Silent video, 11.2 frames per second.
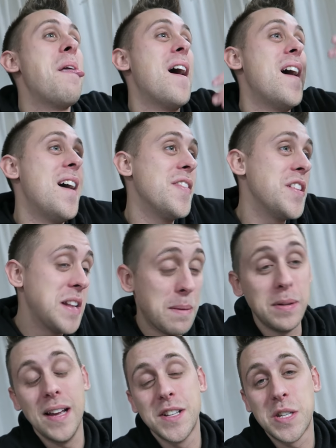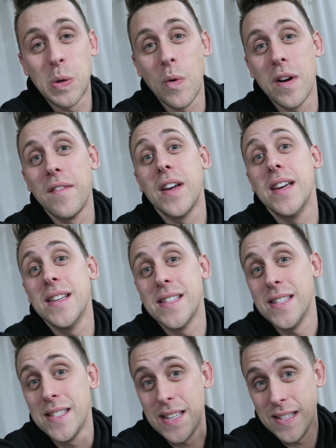Uh, the double-edged sword of it
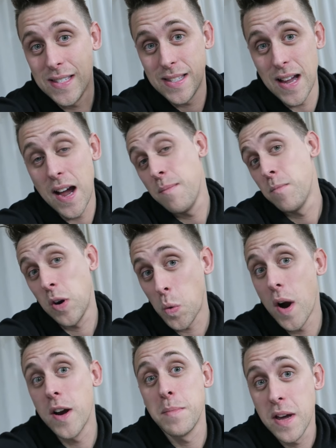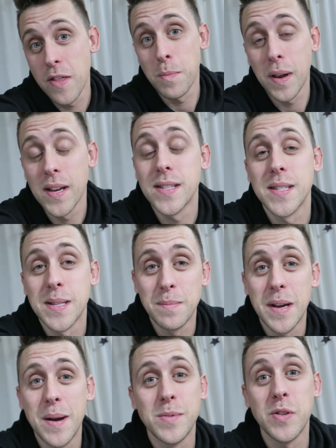is, is, is I'm required to be other places
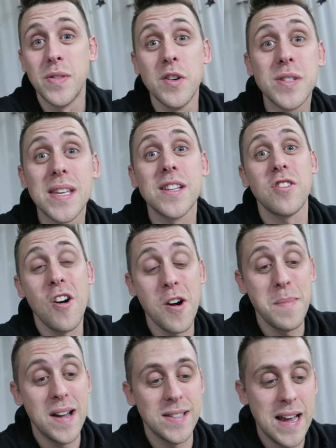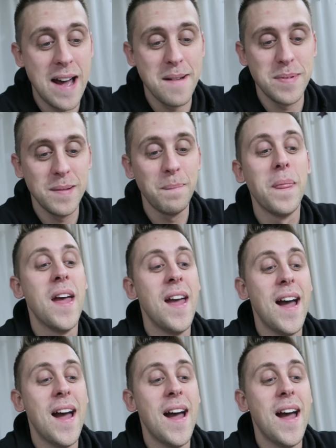sometimes. So those things are about to happen.